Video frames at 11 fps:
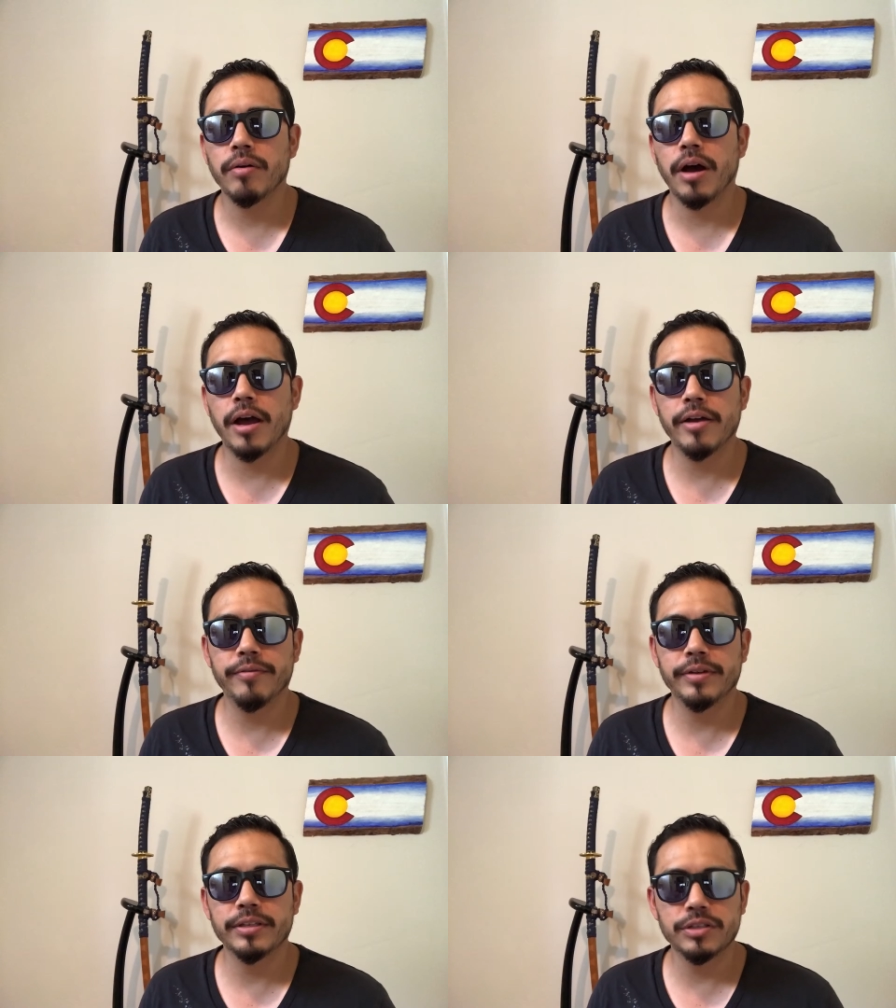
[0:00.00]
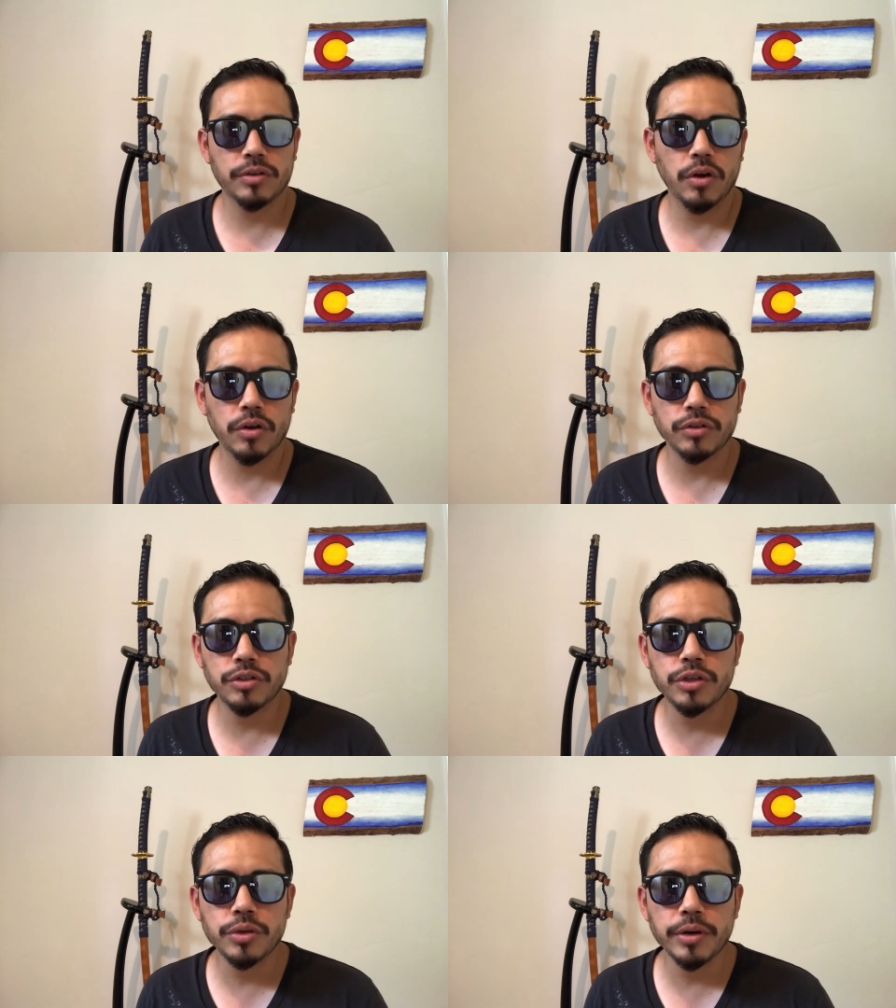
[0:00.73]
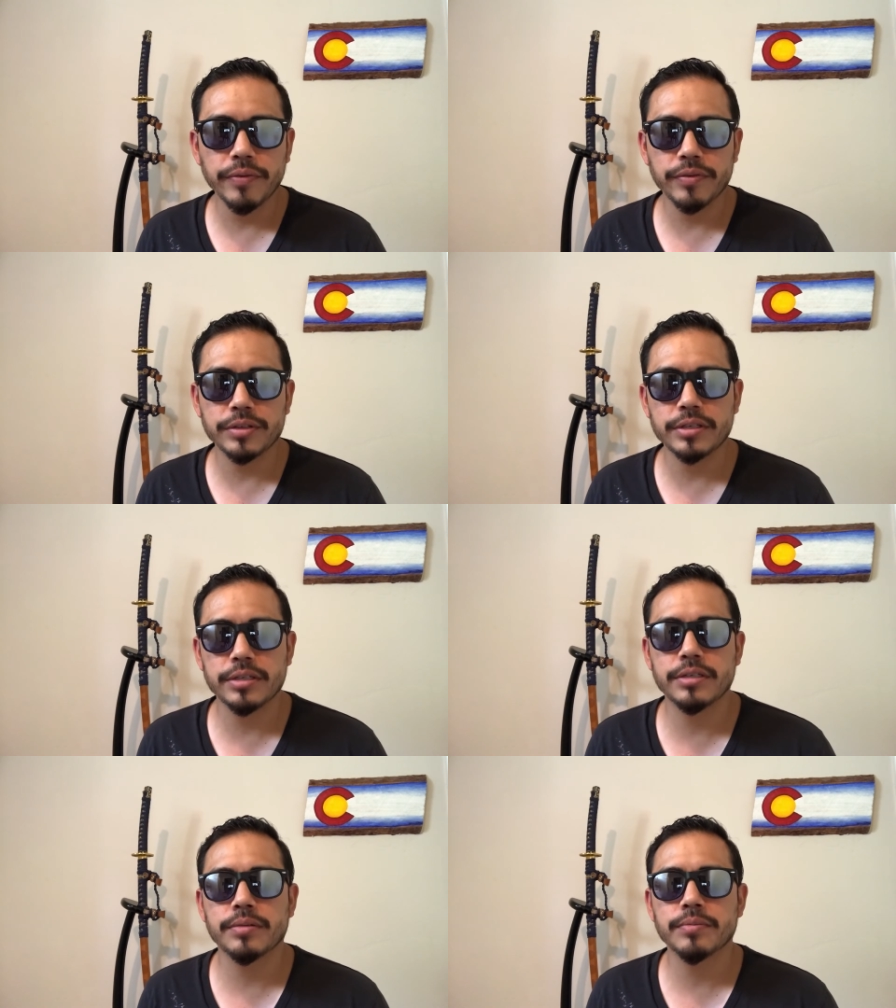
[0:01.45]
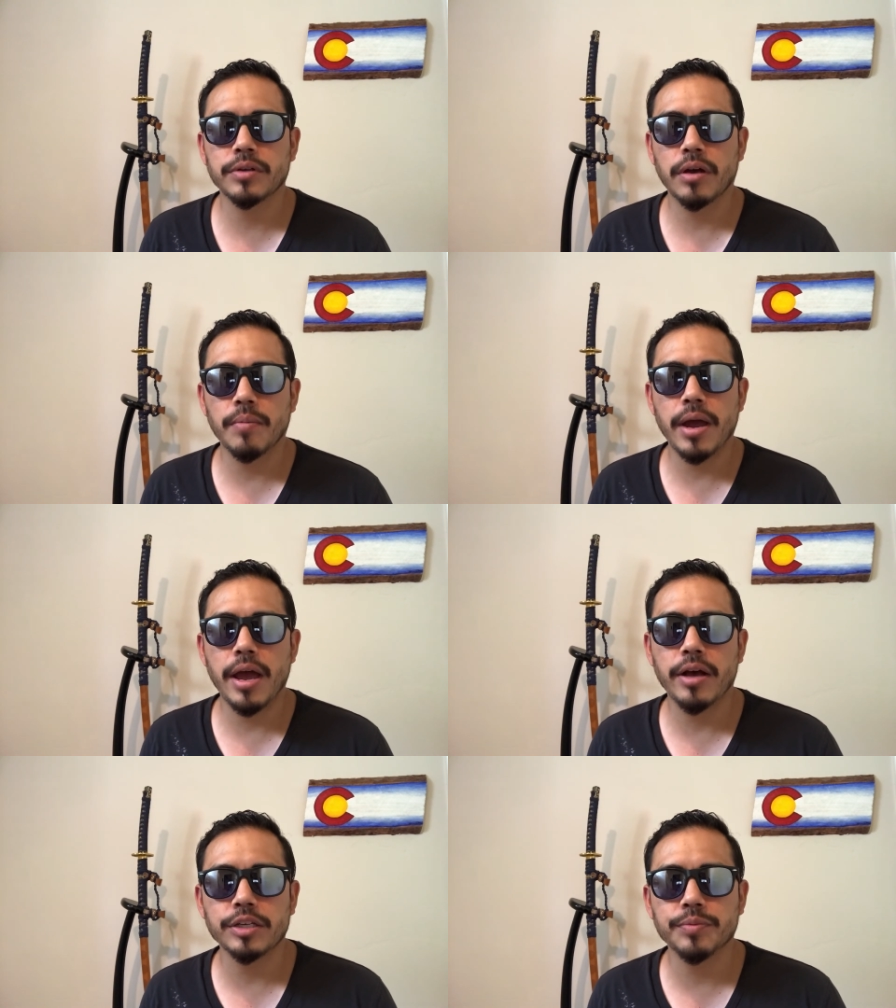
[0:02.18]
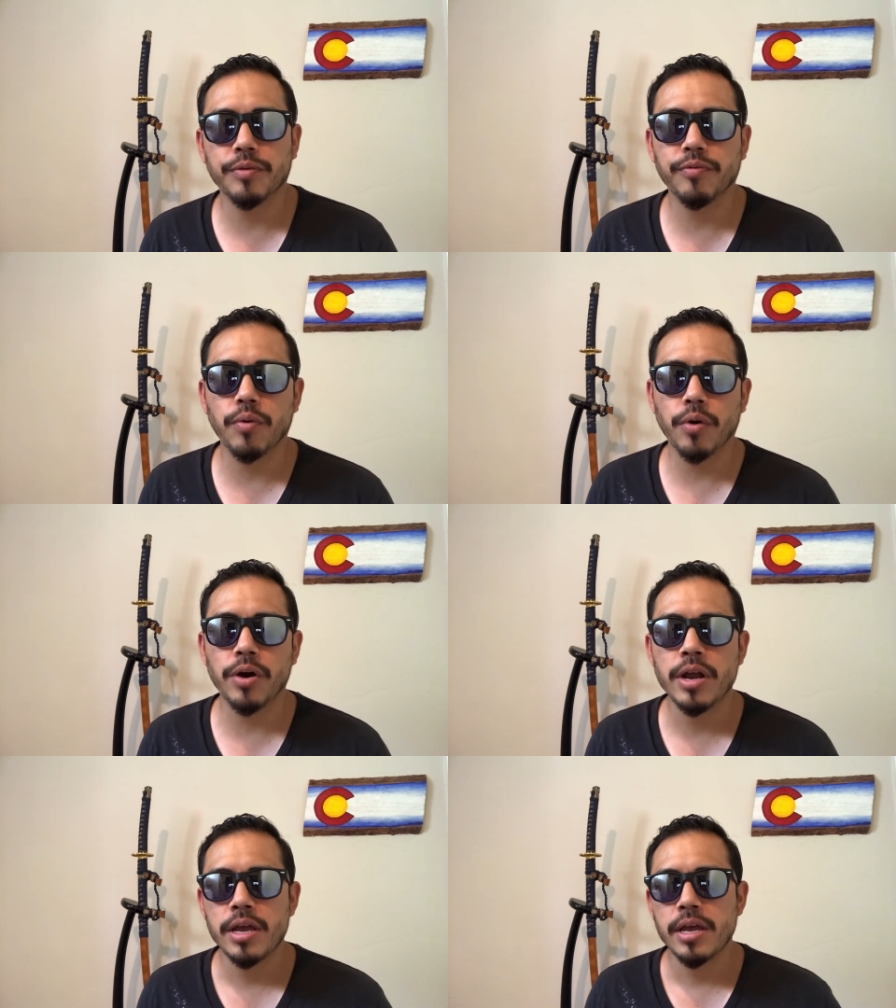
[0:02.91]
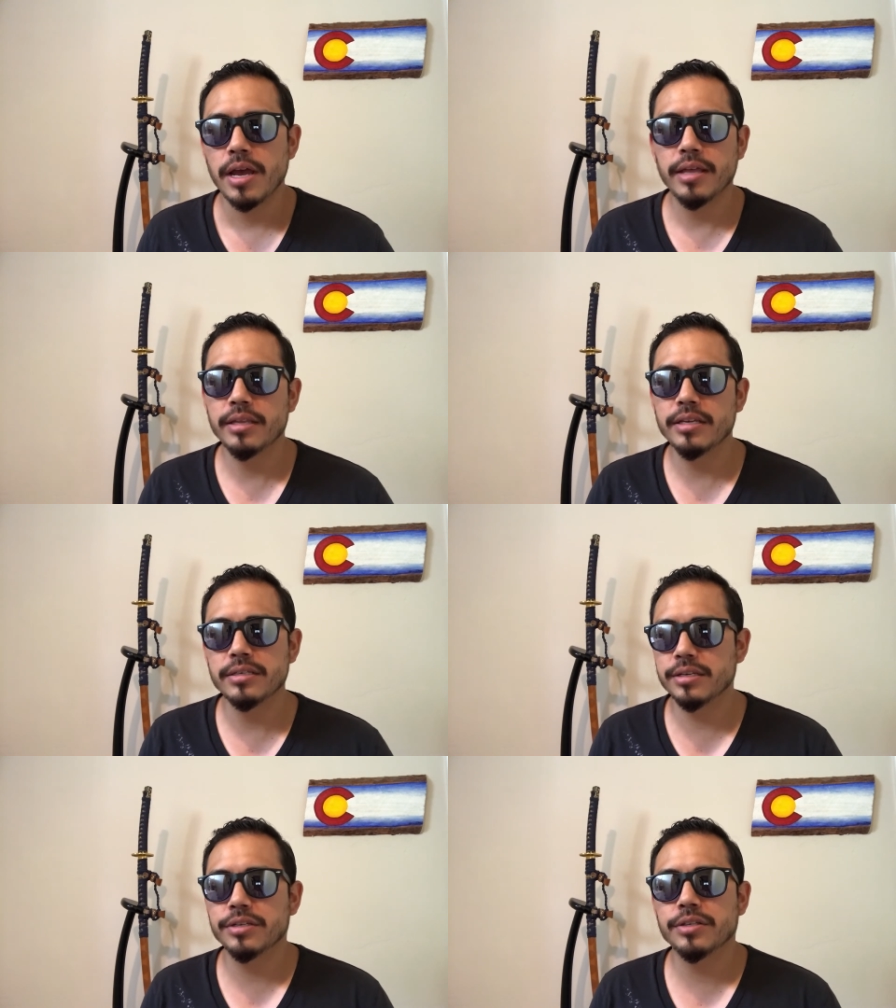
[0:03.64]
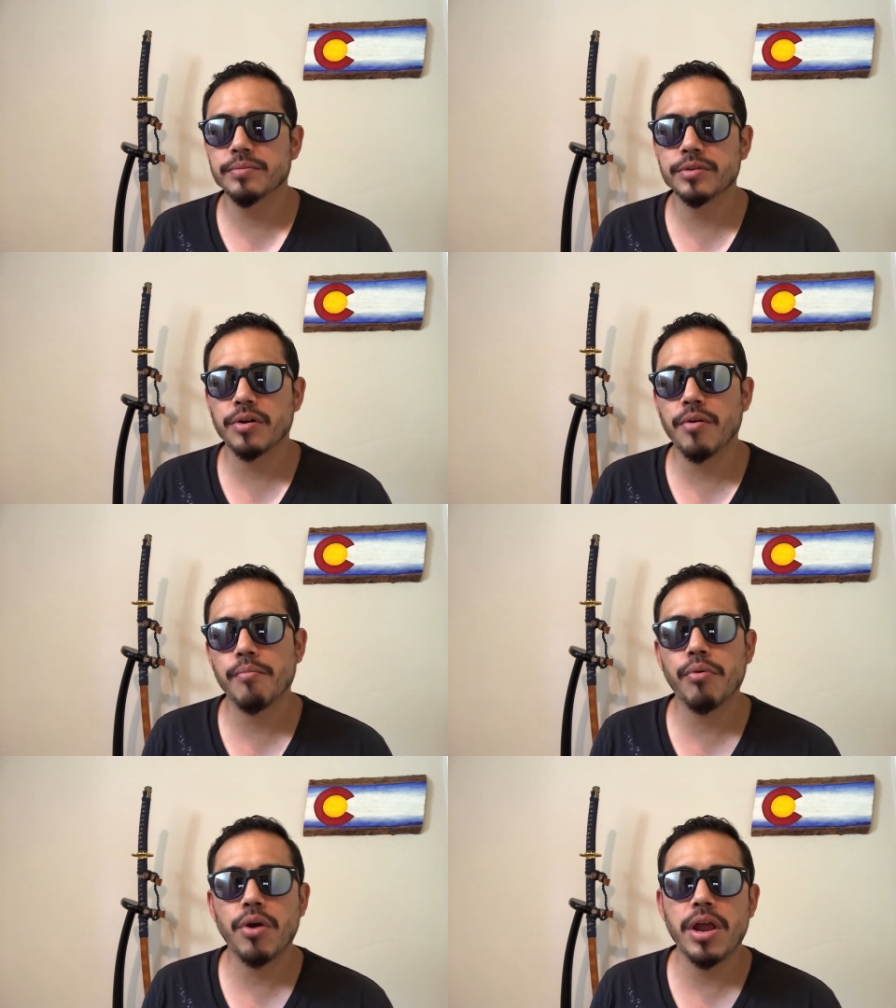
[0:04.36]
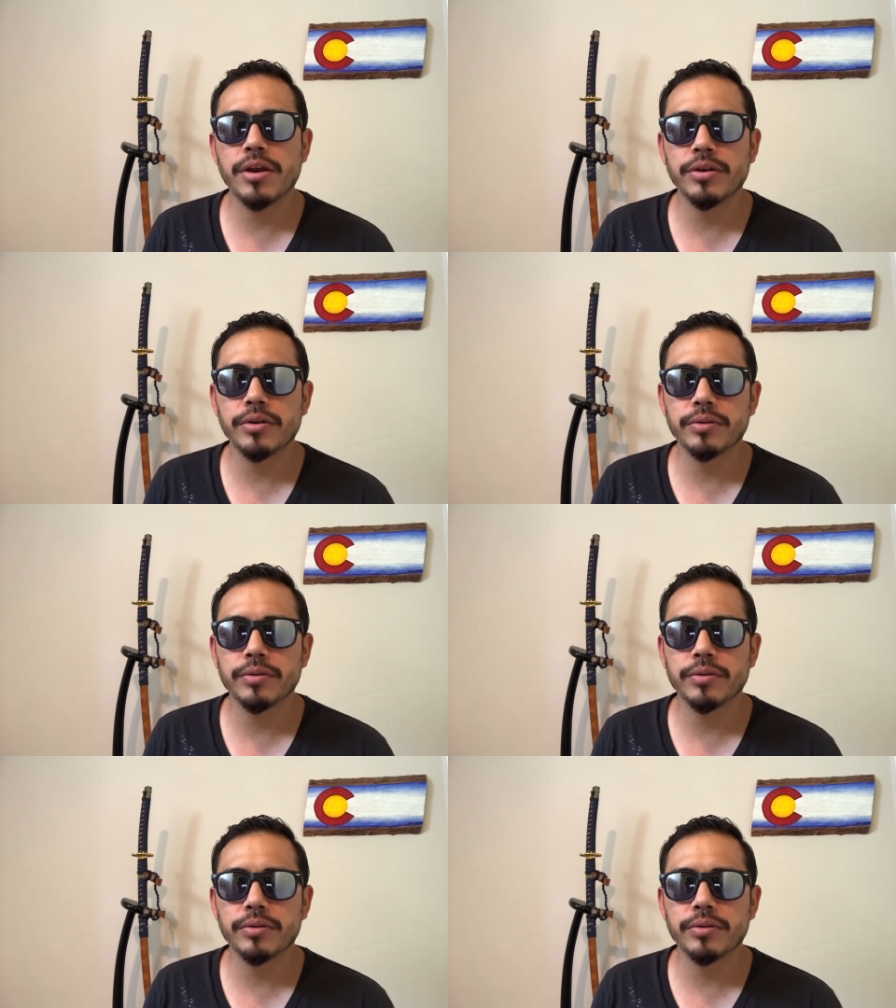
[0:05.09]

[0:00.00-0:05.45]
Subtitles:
I've installed two different systems on my house before, and these systems aren't brand new.